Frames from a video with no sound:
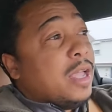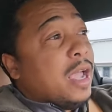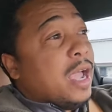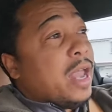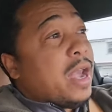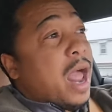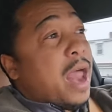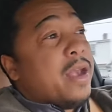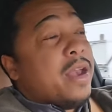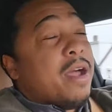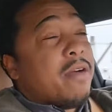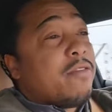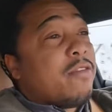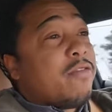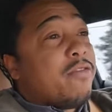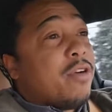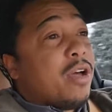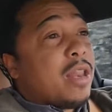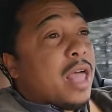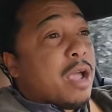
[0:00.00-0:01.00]
and I never
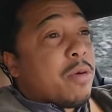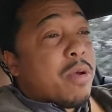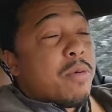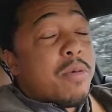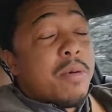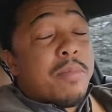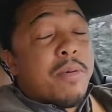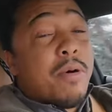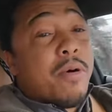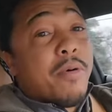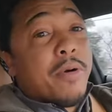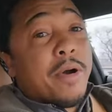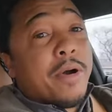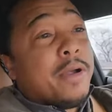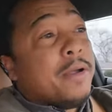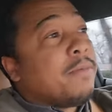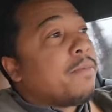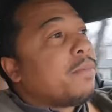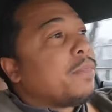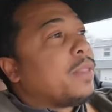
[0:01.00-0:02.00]
felt like we were poor,
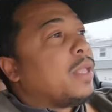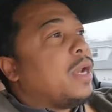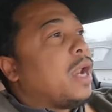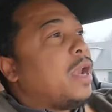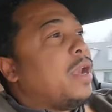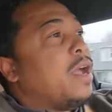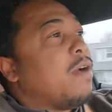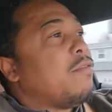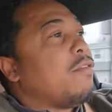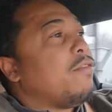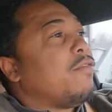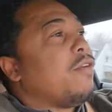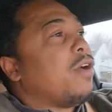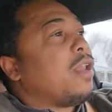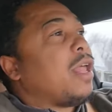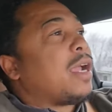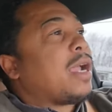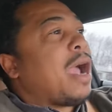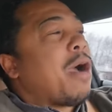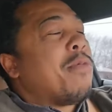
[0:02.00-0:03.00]
and I never felt
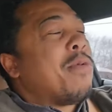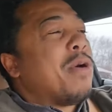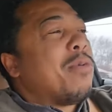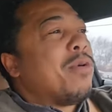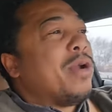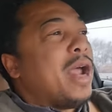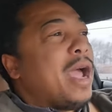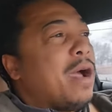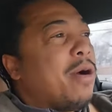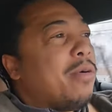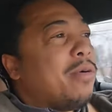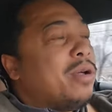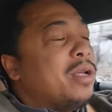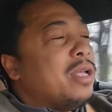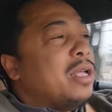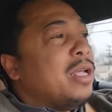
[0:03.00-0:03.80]
like I went without.